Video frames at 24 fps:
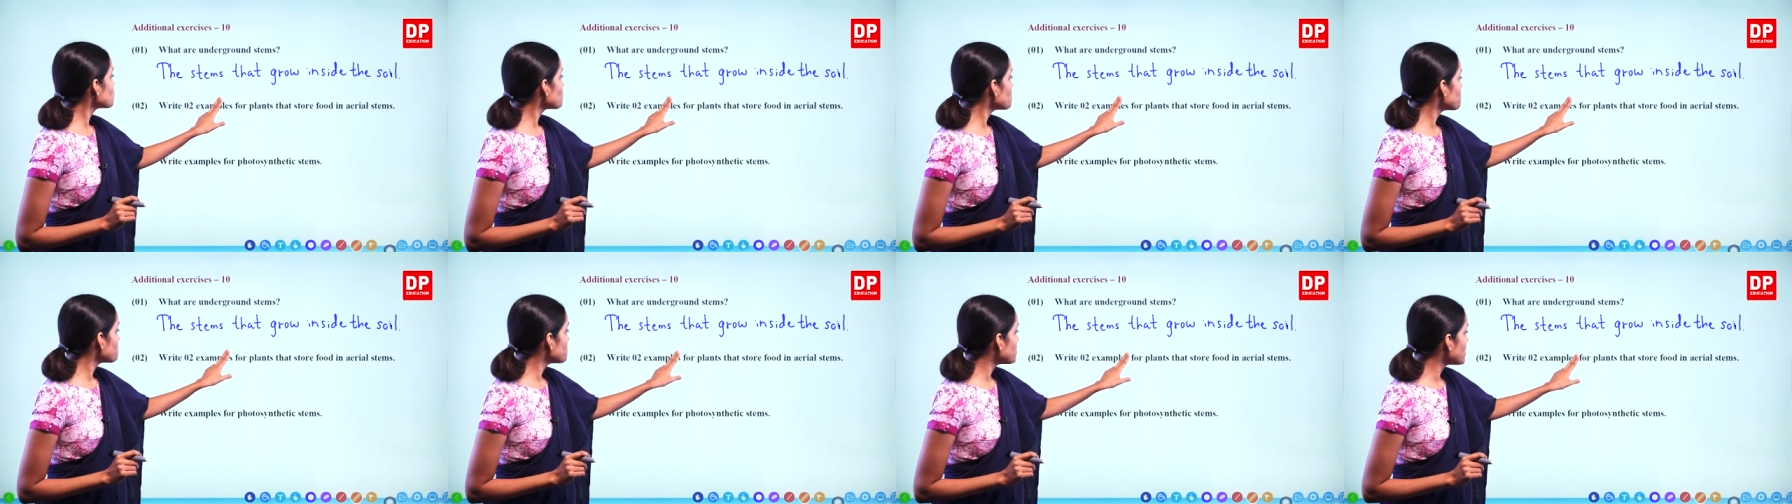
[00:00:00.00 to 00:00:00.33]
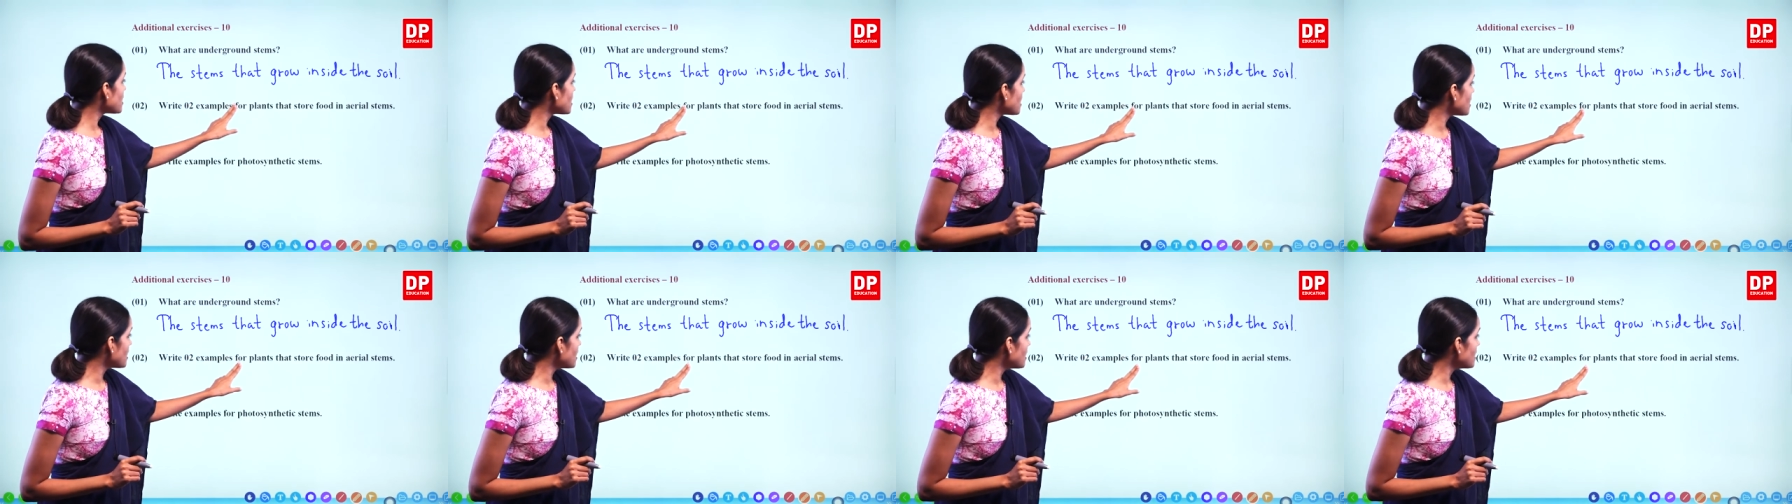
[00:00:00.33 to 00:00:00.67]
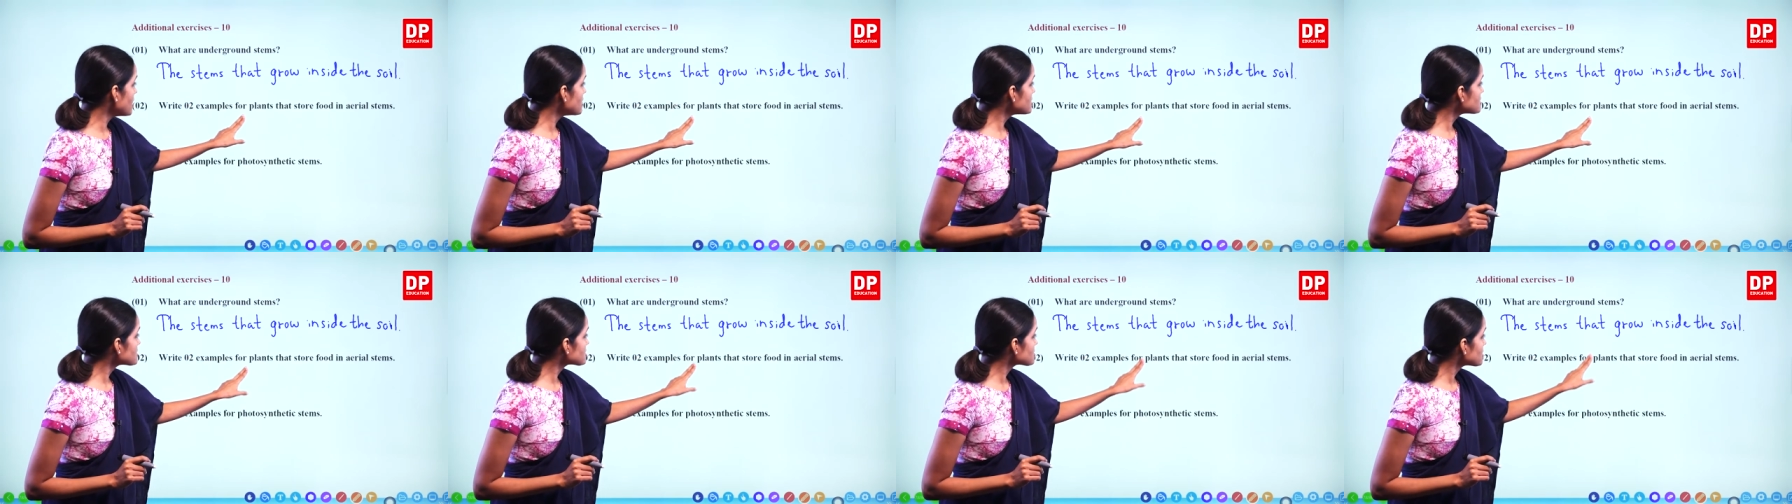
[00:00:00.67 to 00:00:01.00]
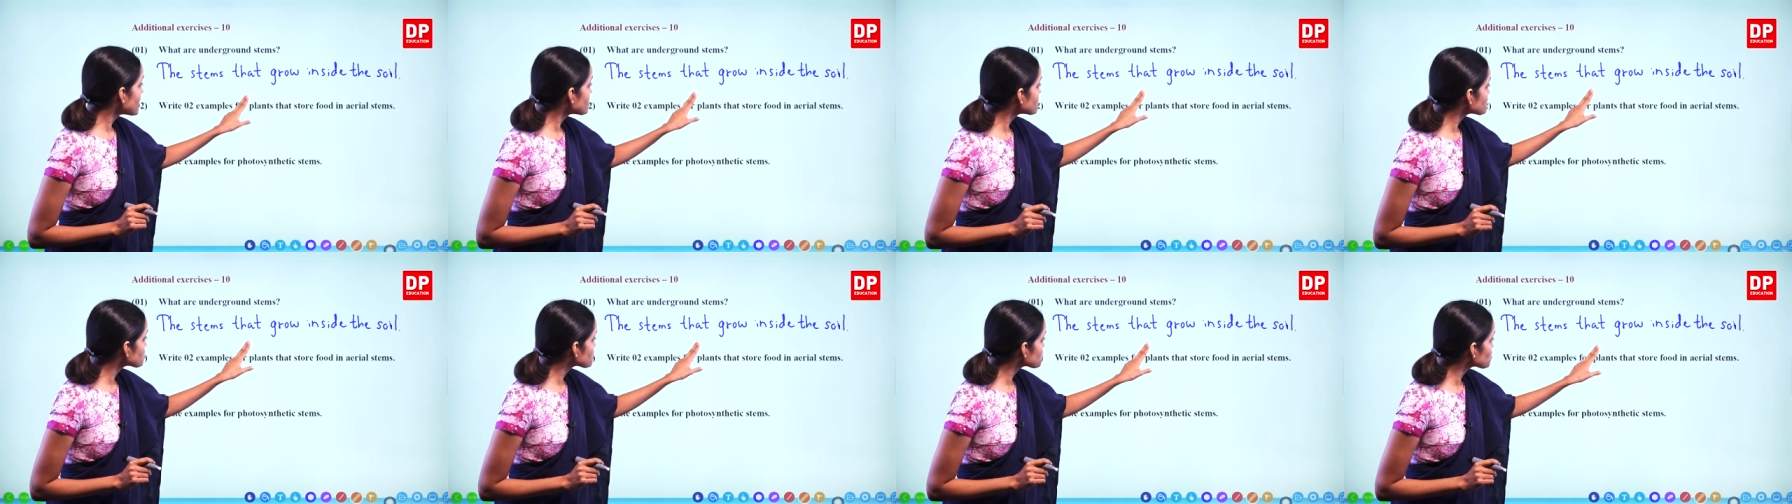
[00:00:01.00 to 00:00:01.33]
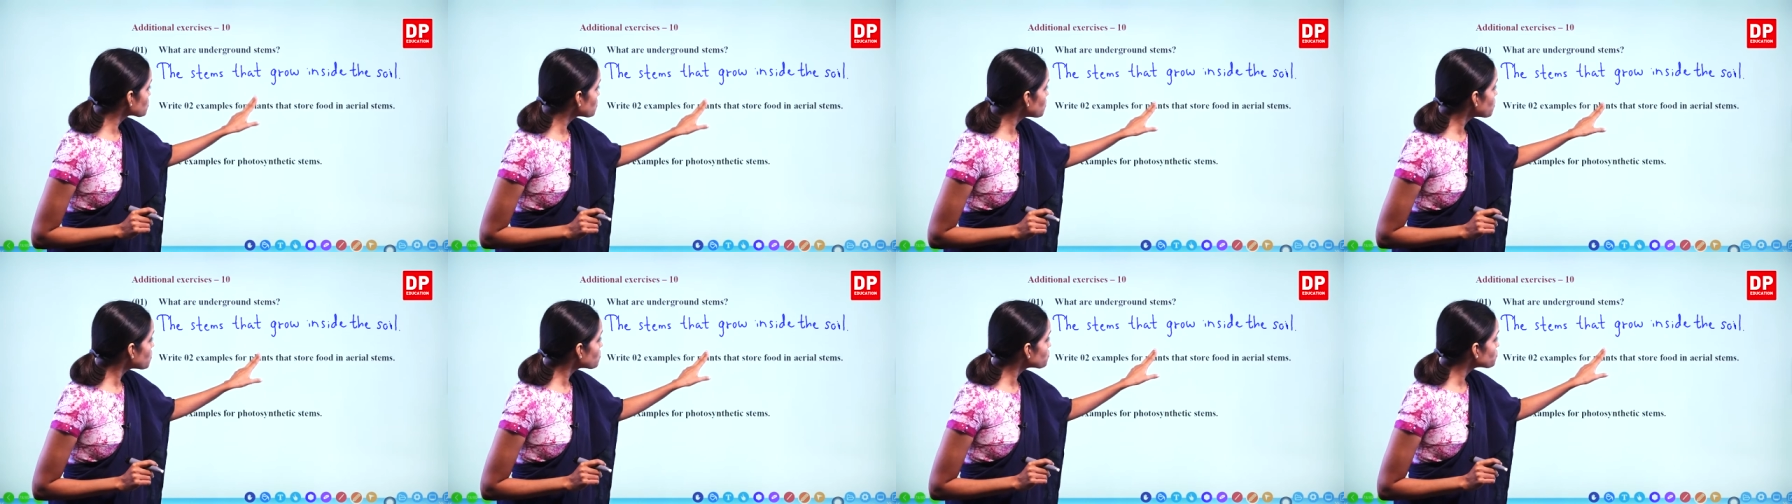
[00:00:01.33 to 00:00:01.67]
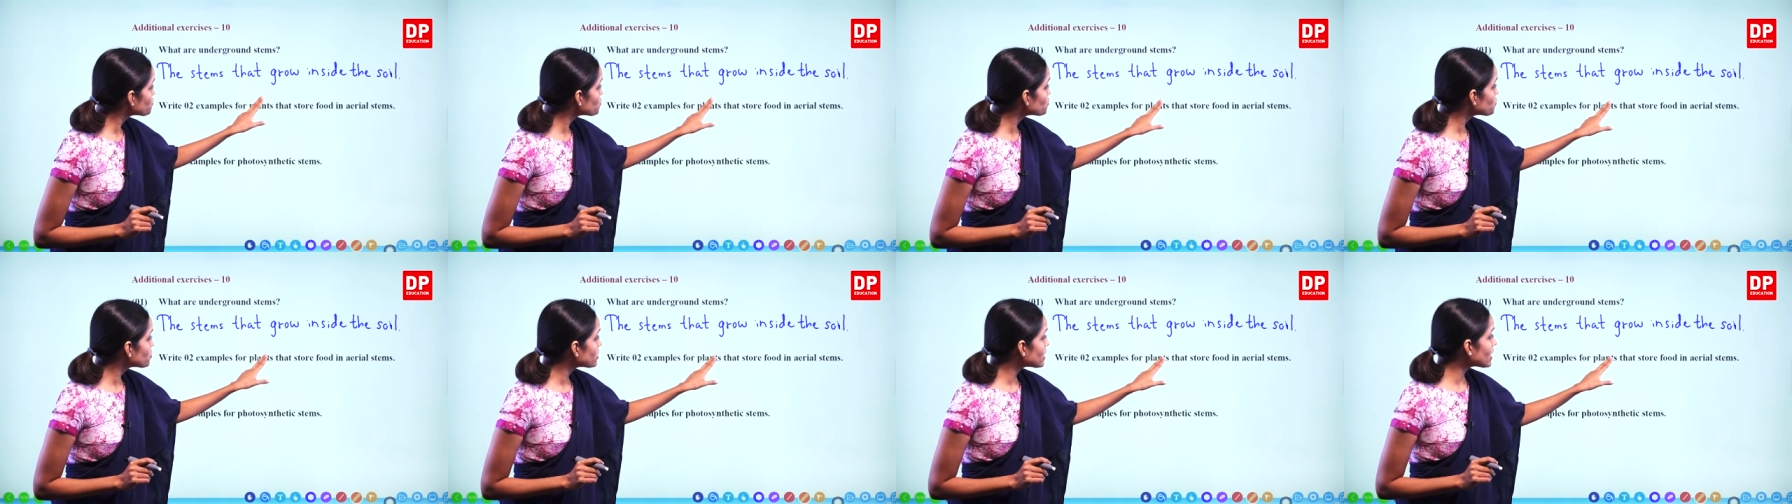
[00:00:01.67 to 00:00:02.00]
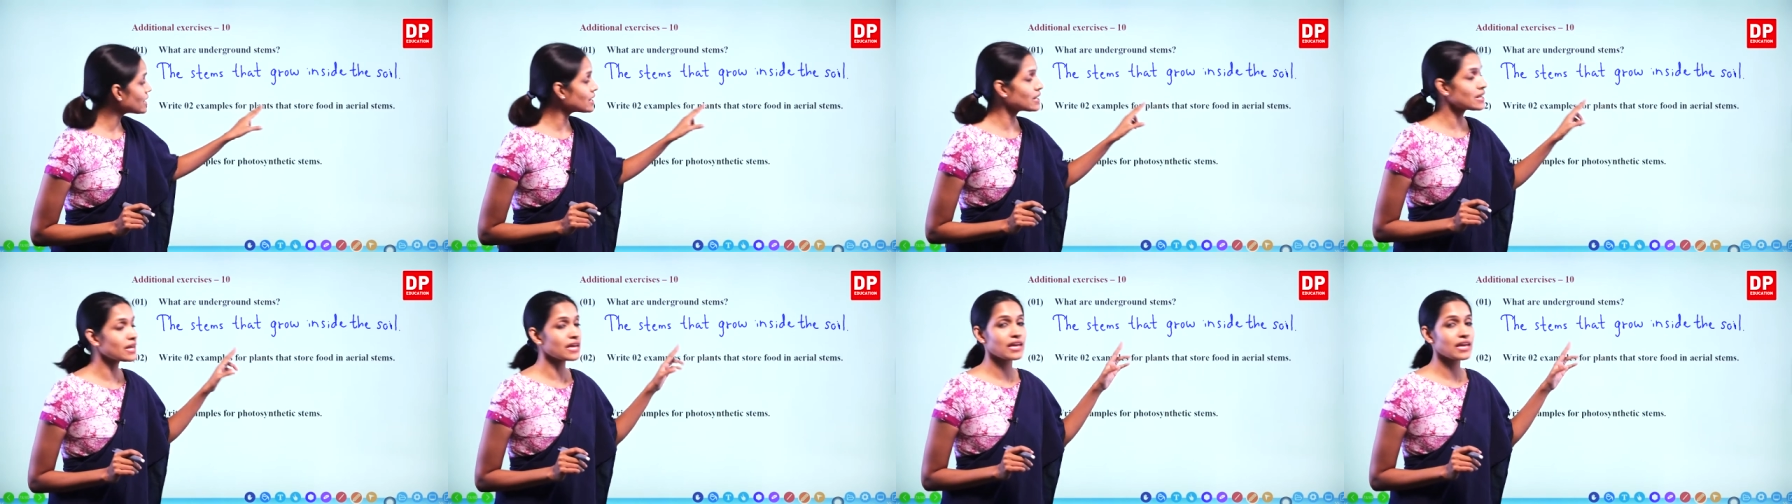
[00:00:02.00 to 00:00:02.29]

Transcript: for plants that store food in